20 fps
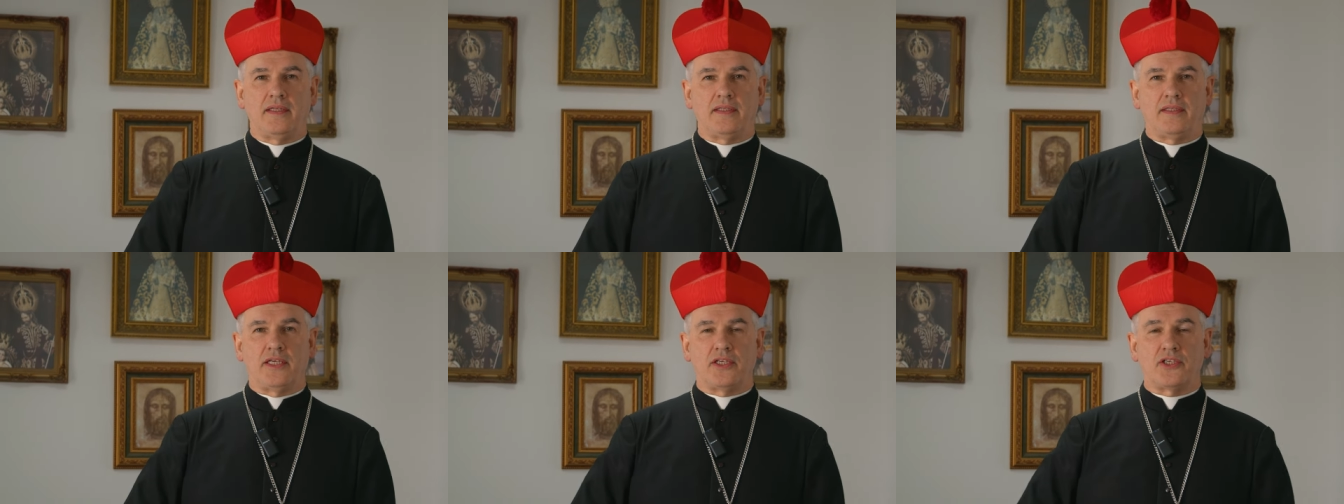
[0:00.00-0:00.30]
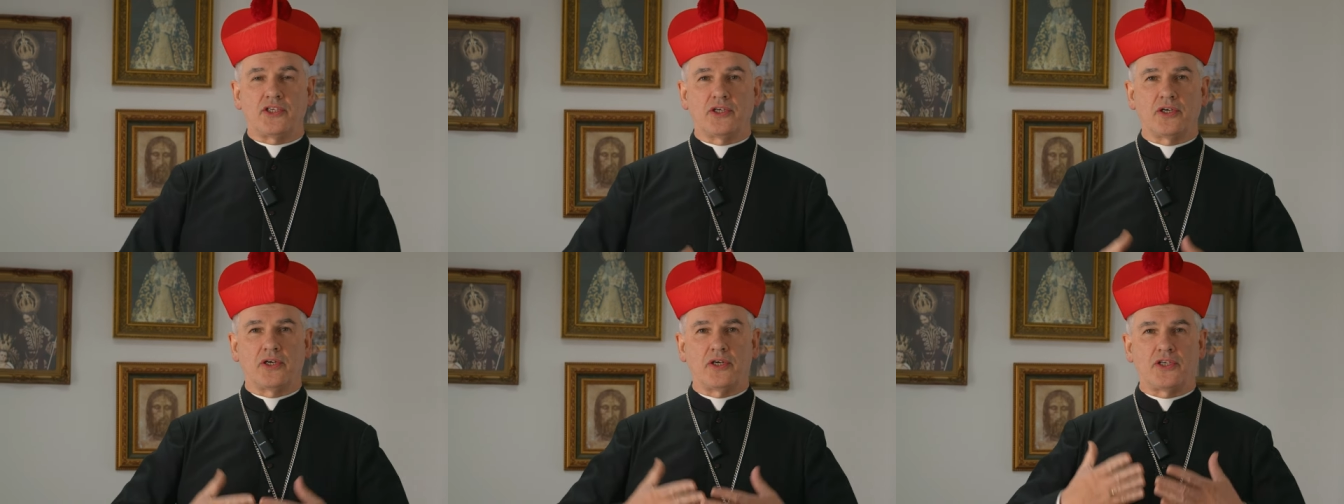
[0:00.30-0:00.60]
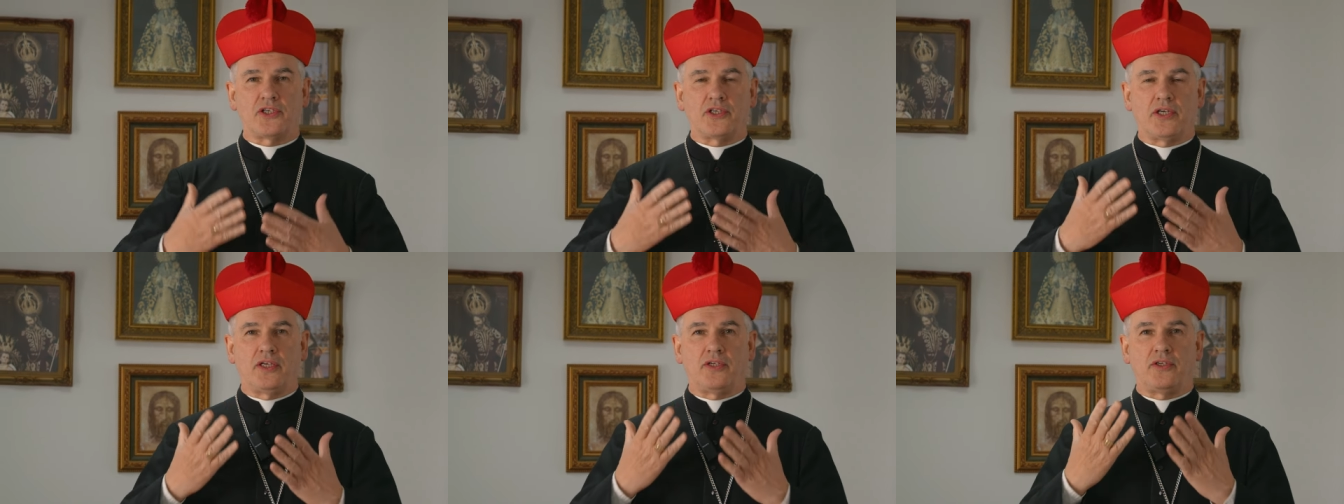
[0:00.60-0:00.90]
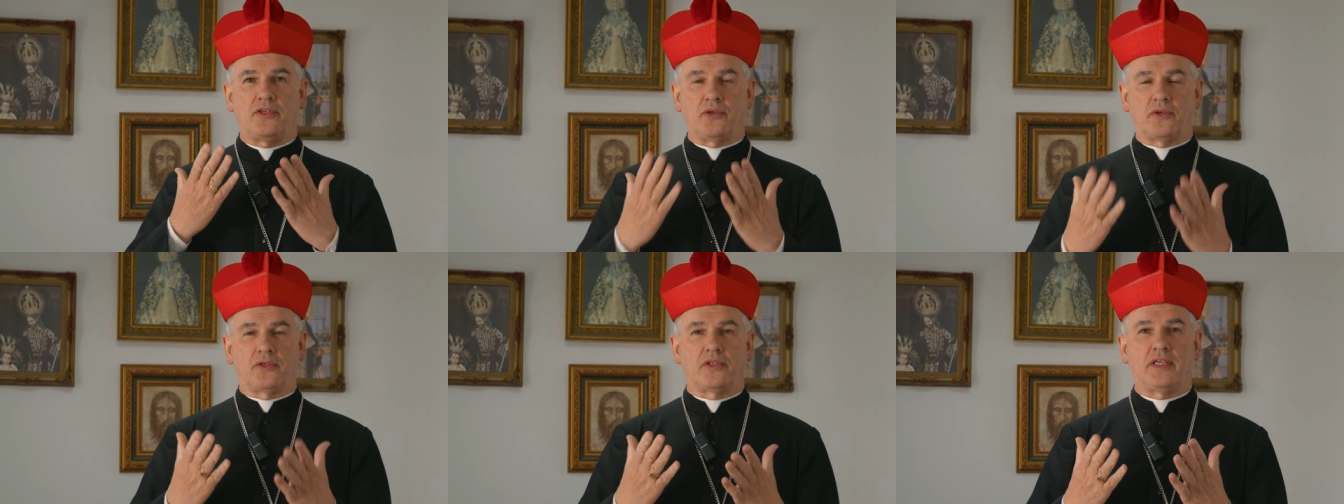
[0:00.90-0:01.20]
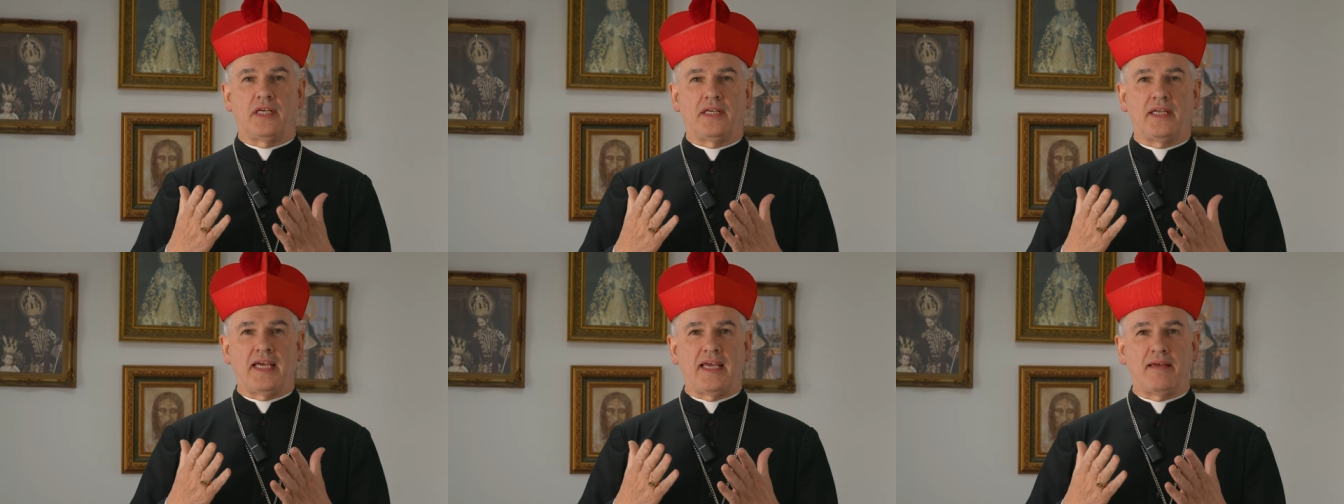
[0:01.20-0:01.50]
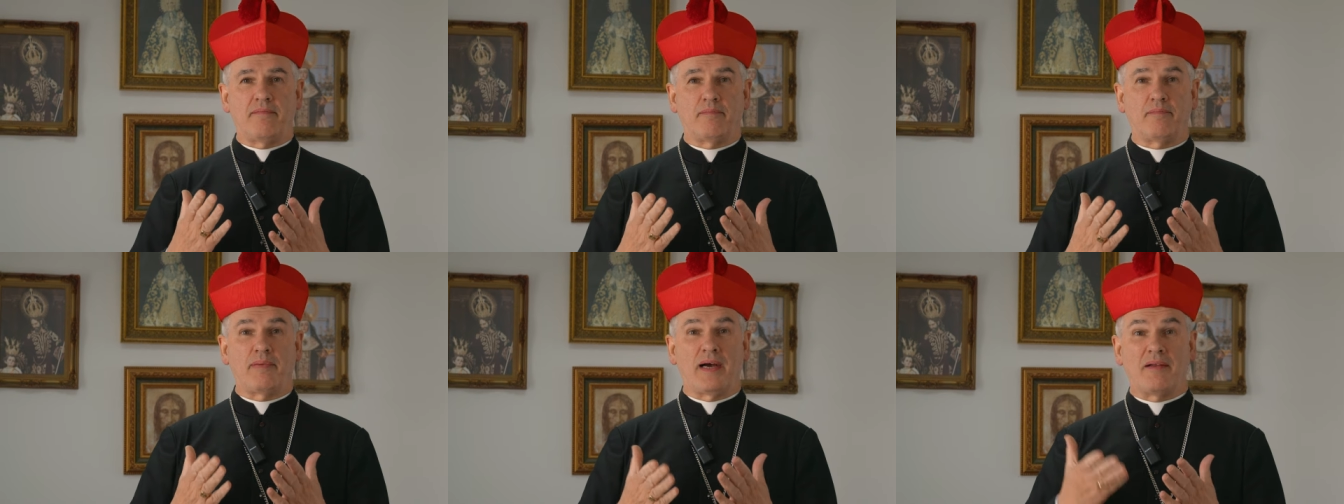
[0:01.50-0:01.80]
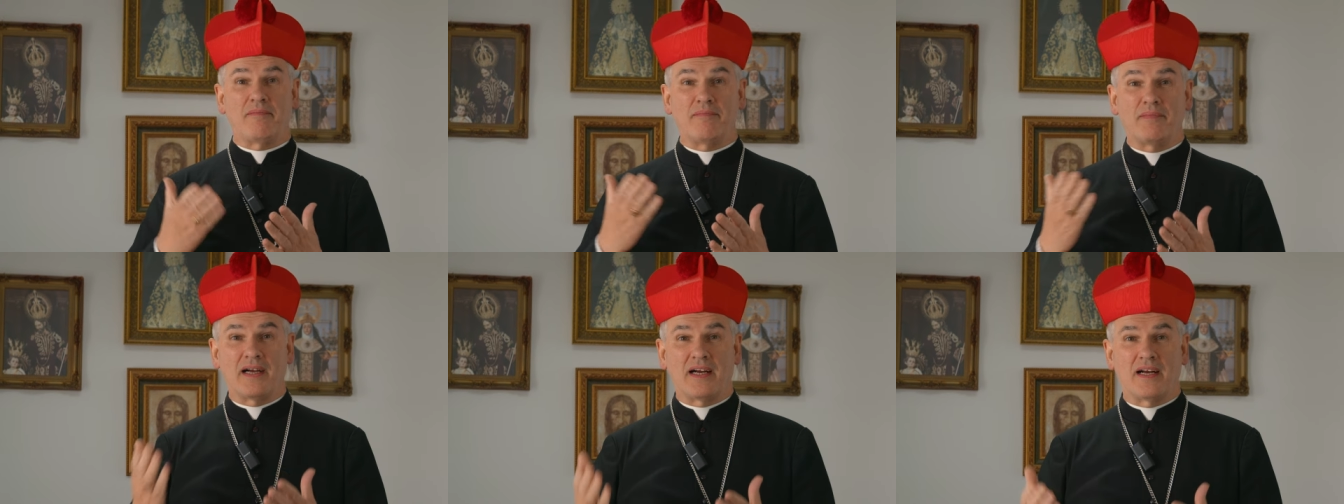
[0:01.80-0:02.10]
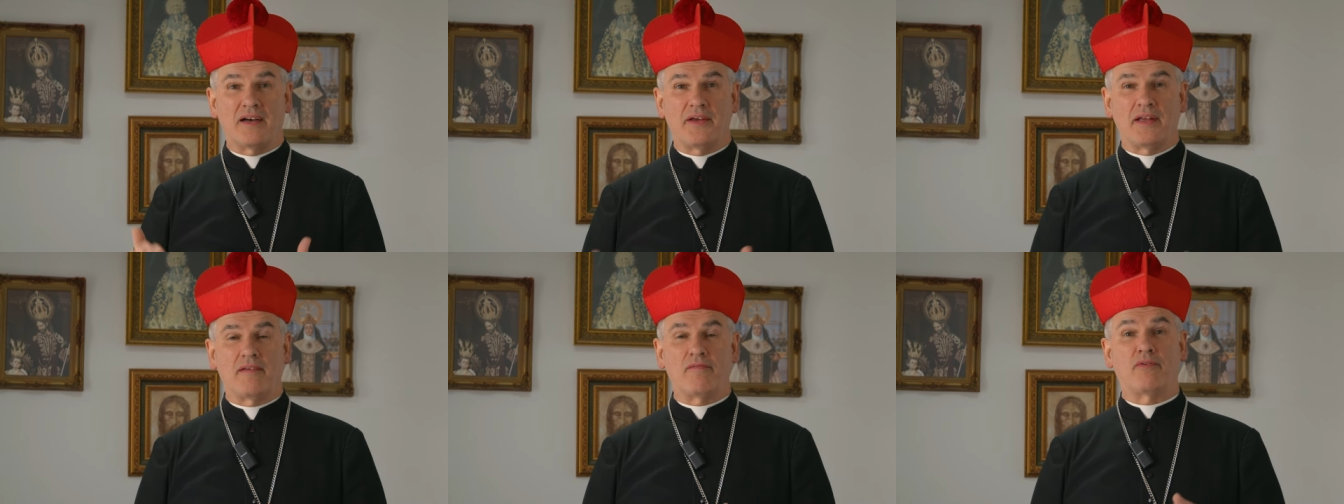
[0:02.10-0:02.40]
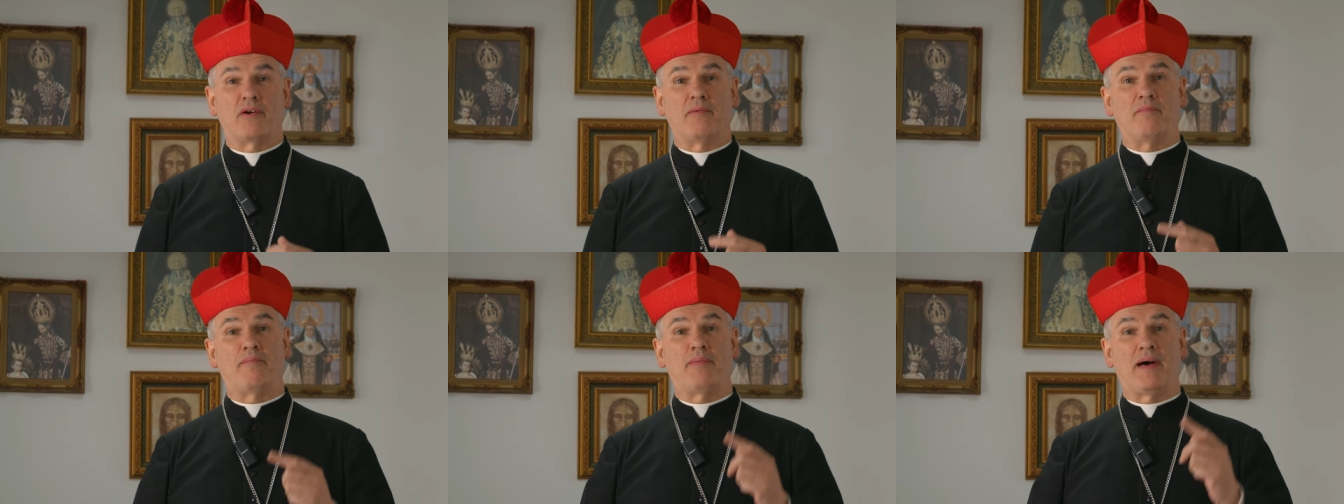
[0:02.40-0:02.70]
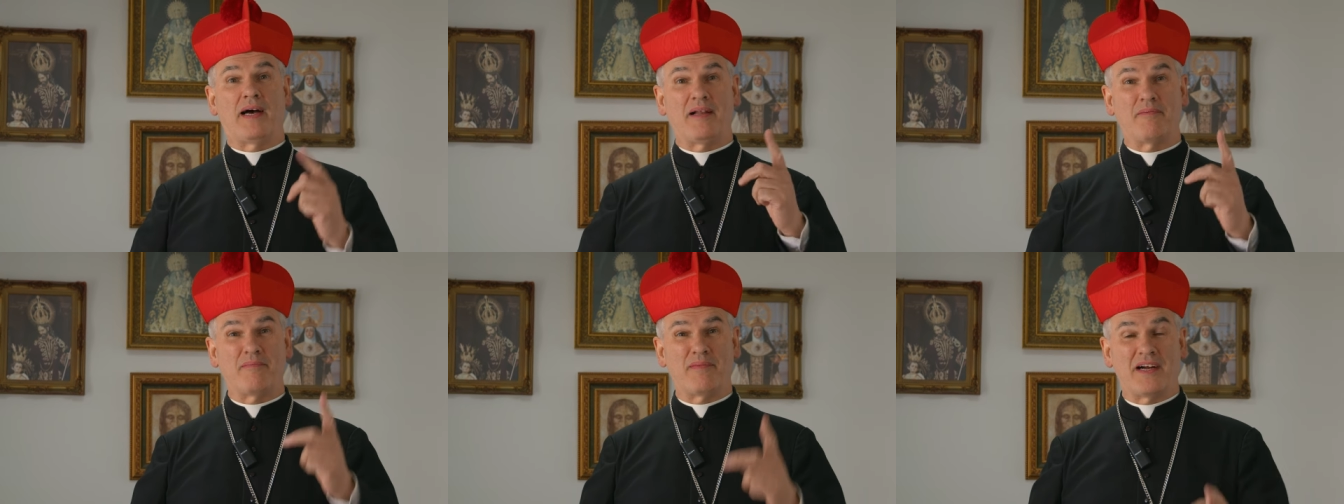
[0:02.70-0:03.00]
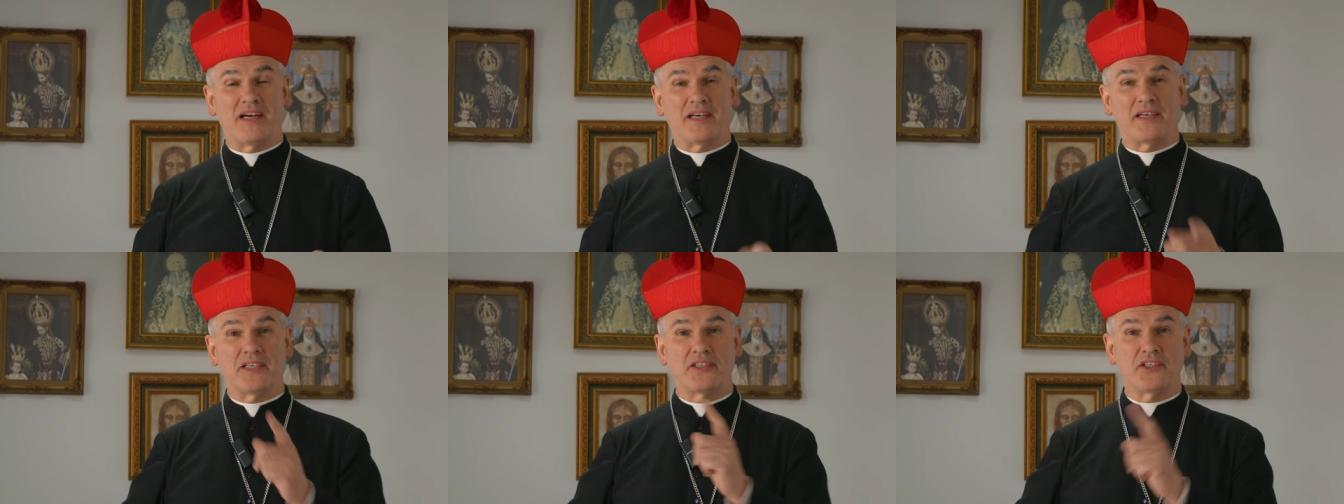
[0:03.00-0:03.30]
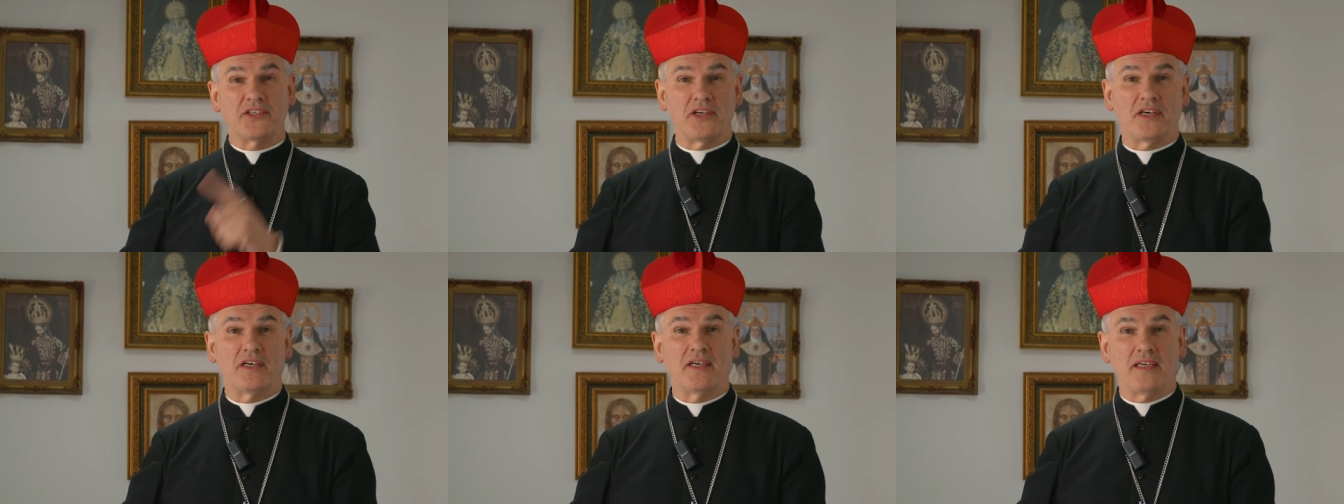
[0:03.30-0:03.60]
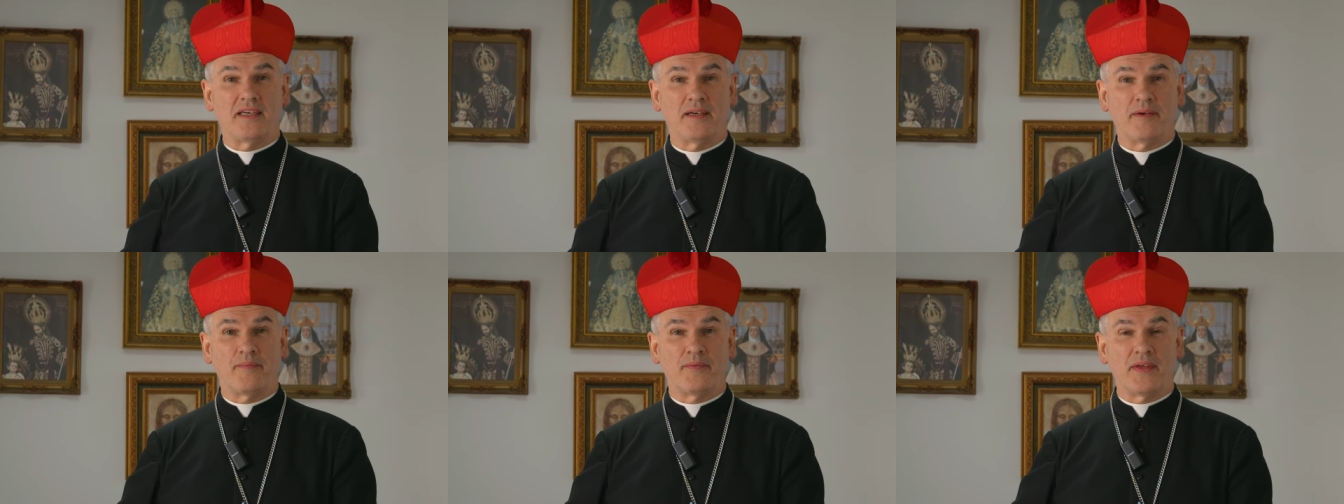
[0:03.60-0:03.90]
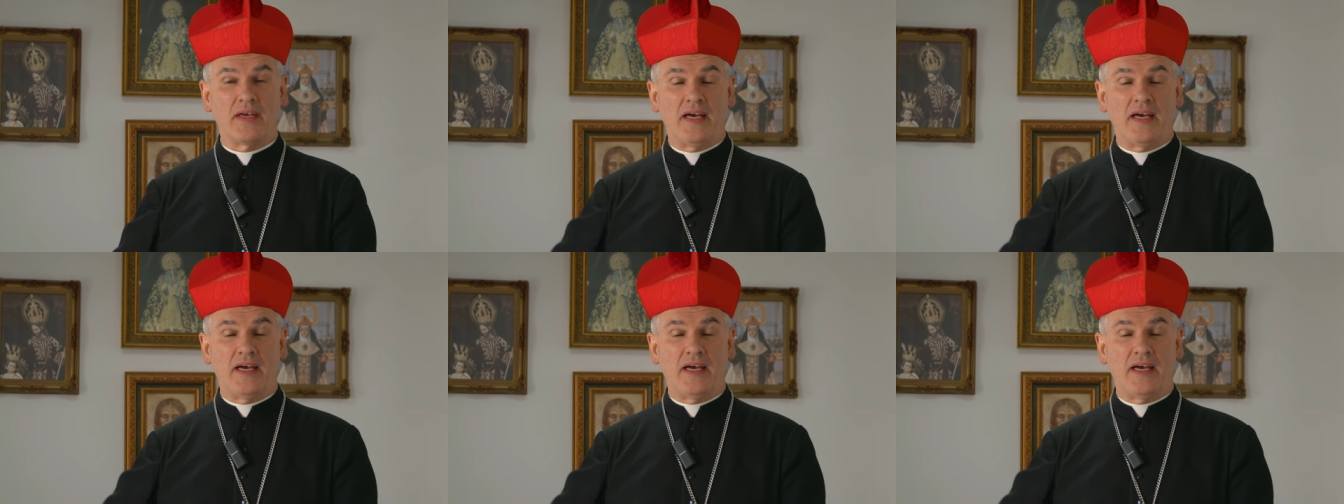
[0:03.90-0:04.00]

the church took the name Palmarian from Palmar de Troya,